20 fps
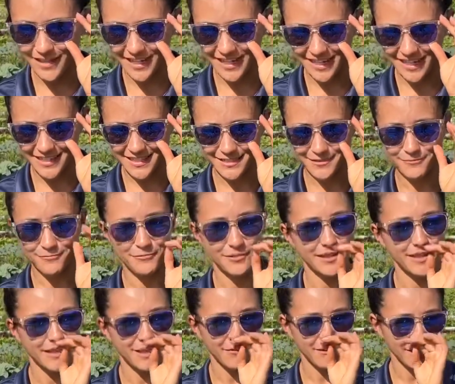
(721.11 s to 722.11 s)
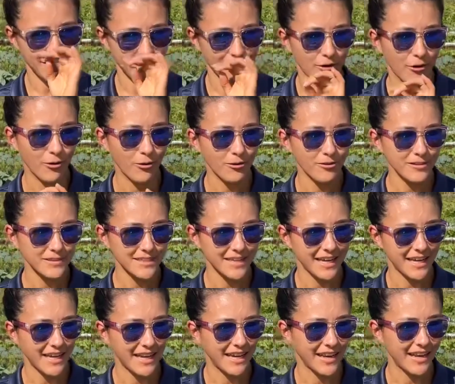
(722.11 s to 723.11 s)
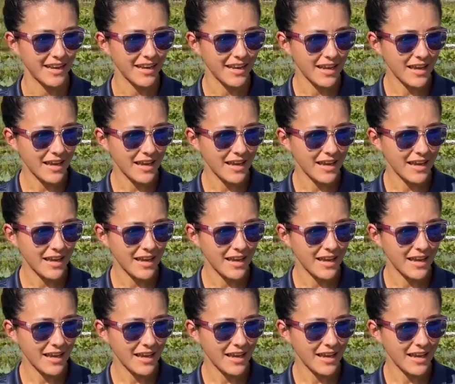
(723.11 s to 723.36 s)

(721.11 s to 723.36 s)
It's really, really old, and